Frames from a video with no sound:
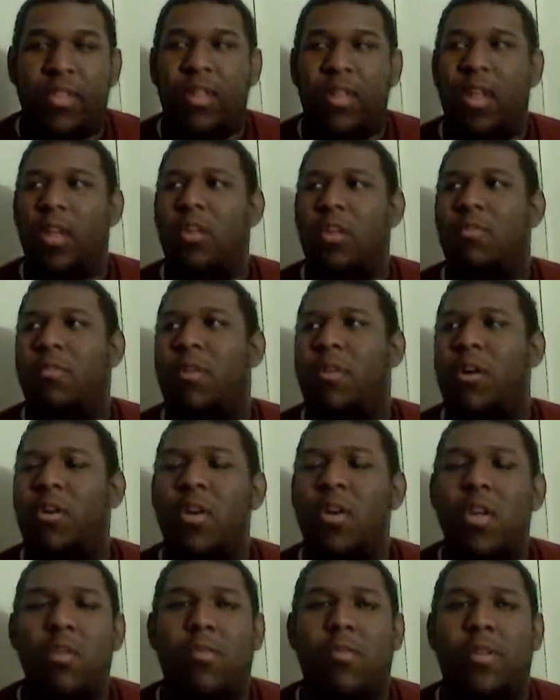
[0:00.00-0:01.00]

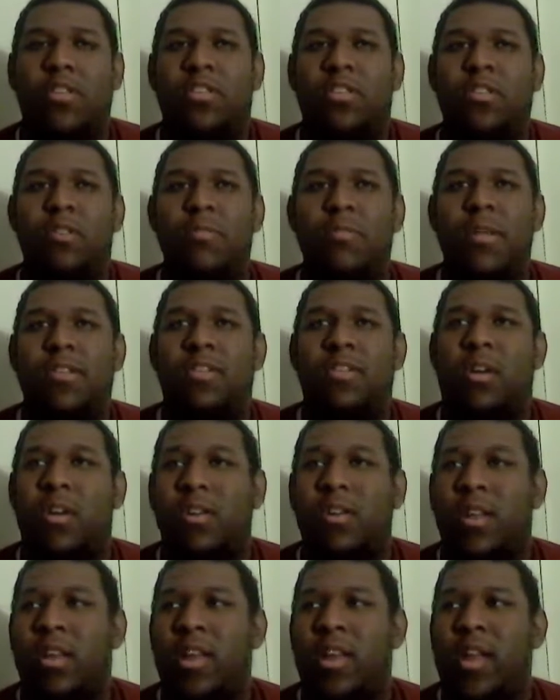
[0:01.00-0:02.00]
Overall, with so much
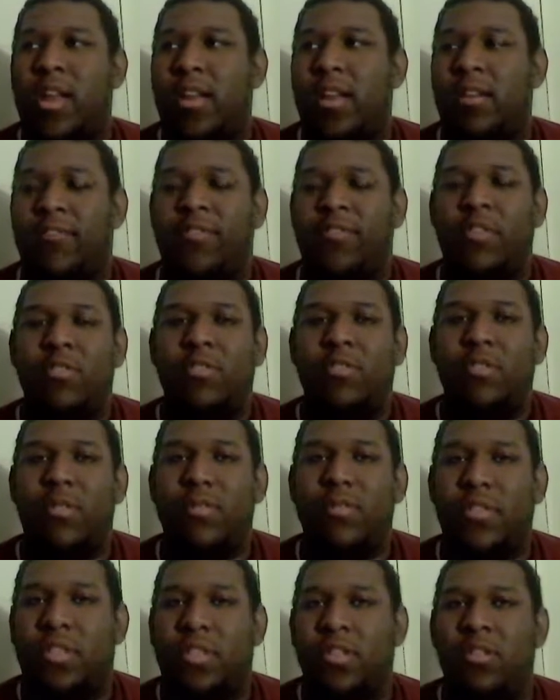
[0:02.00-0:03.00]
on the line, the future
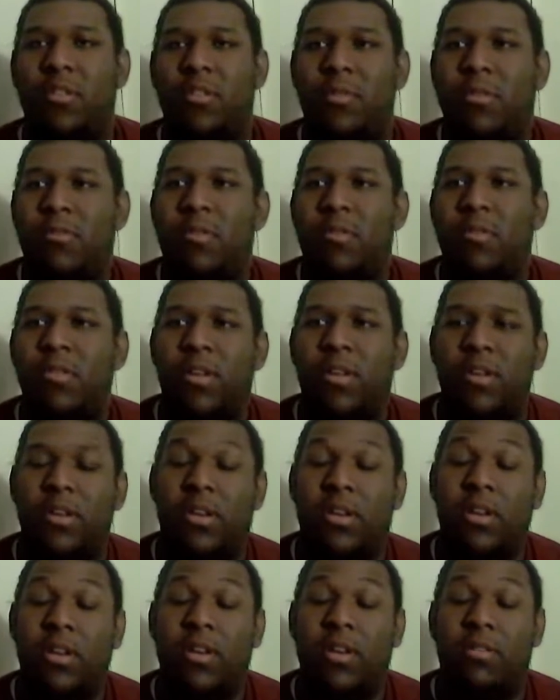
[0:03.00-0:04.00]
of the Shinobi world
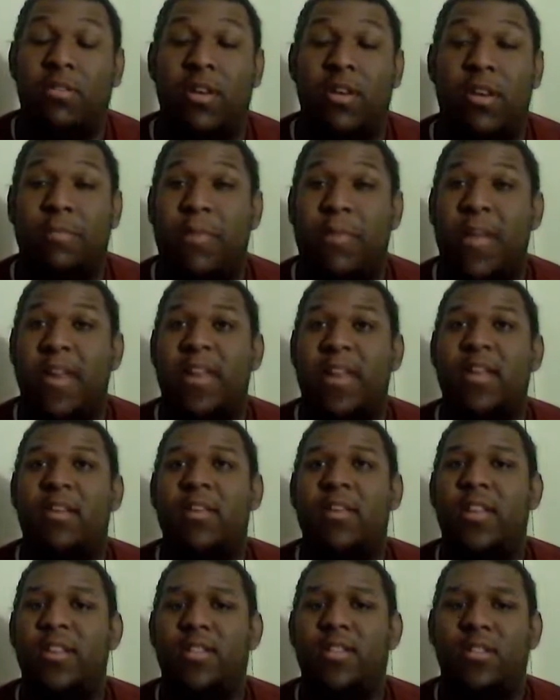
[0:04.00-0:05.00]
literally depending
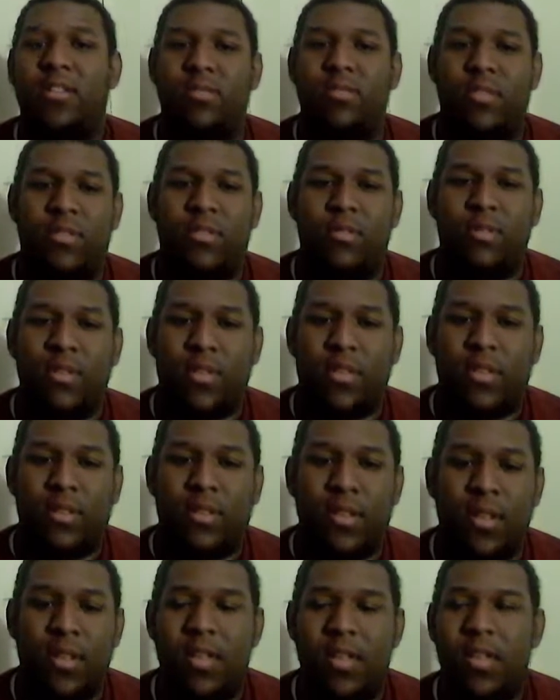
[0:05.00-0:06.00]
on these two
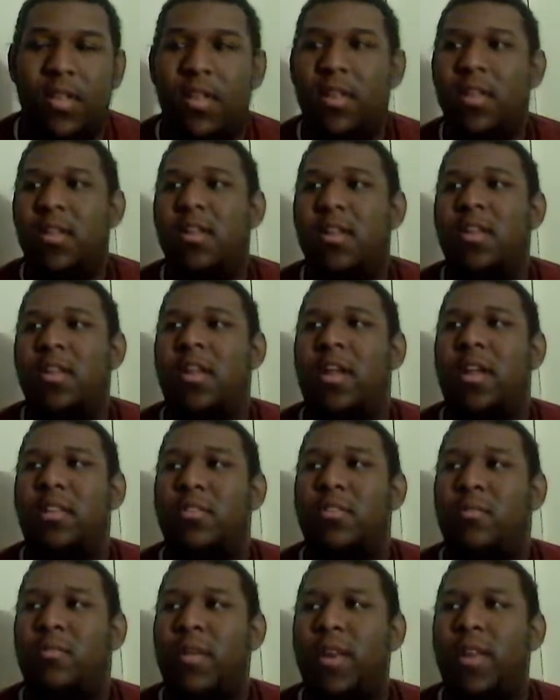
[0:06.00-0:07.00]
students. Yeah,
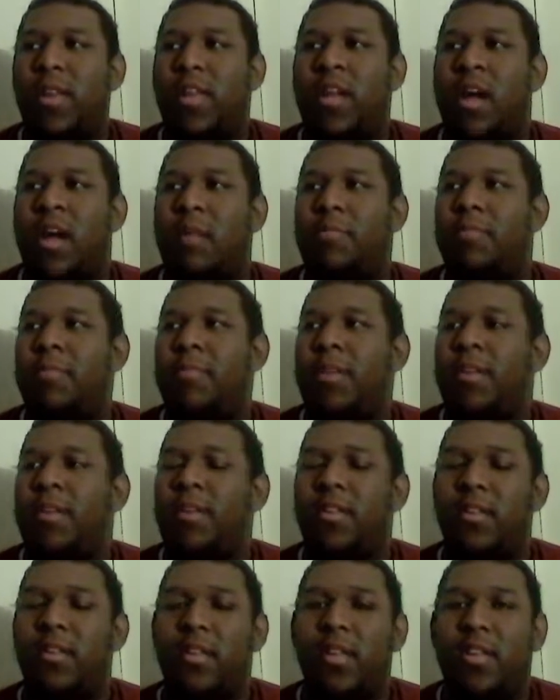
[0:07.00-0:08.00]
the way they complement
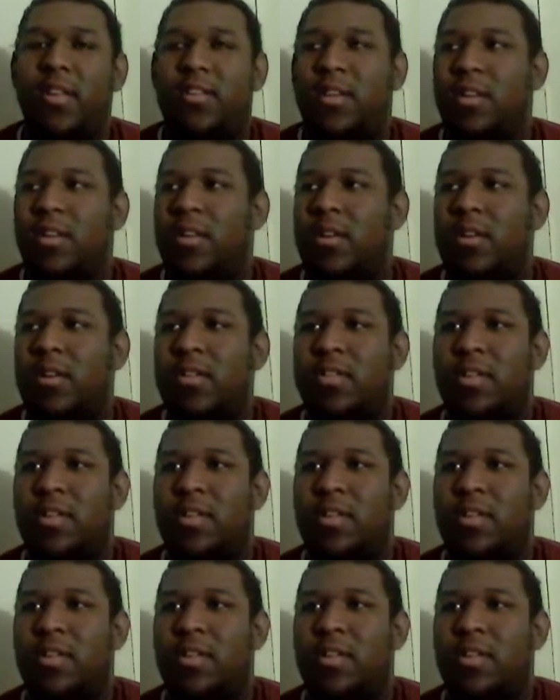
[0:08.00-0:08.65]
each other.